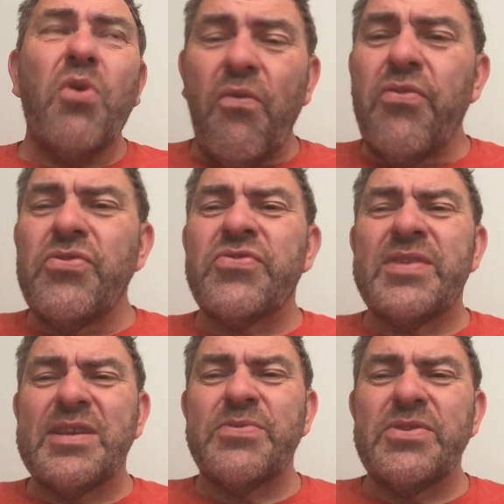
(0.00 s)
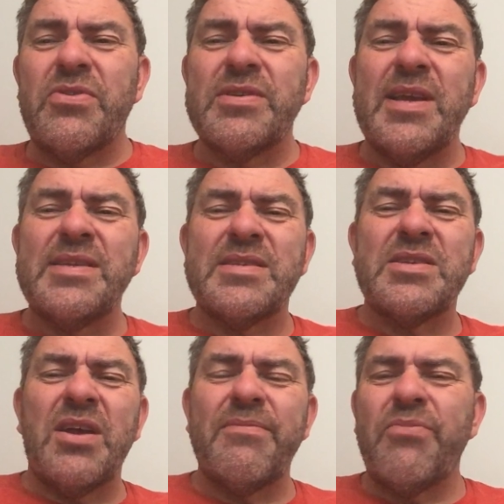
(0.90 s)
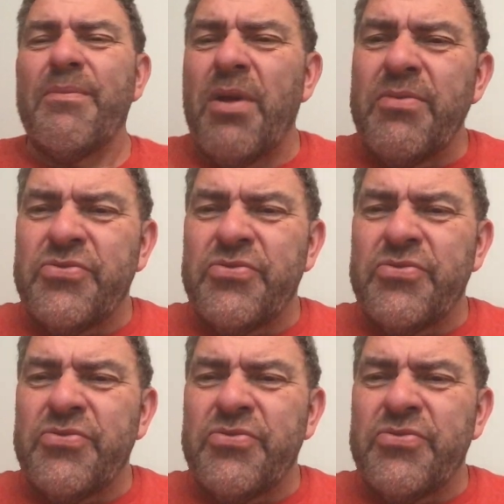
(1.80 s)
through the 6 weeks holidays type when my